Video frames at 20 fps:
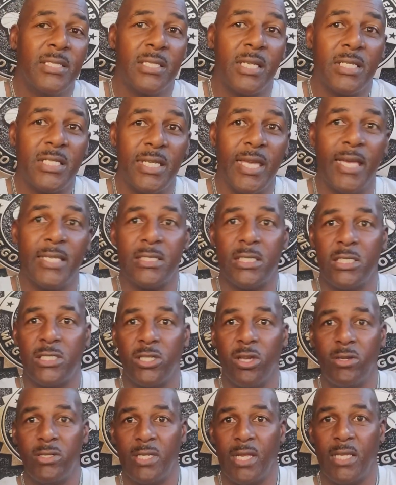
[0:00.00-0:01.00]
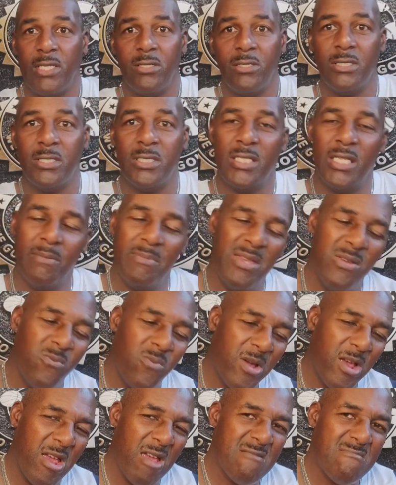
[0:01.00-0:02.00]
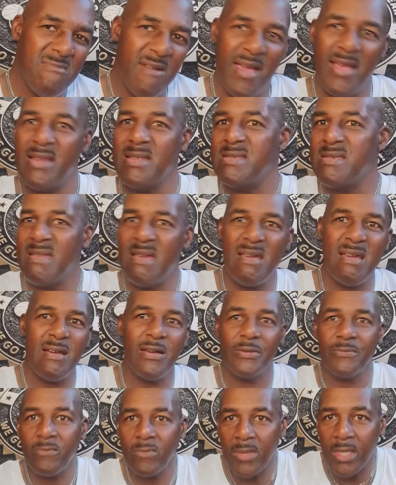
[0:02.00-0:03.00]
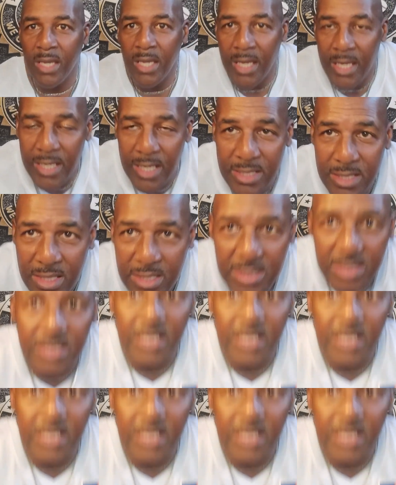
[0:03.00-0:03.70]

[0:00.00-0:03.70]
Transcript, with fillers: such as the jersey that you see me wearing right now. It is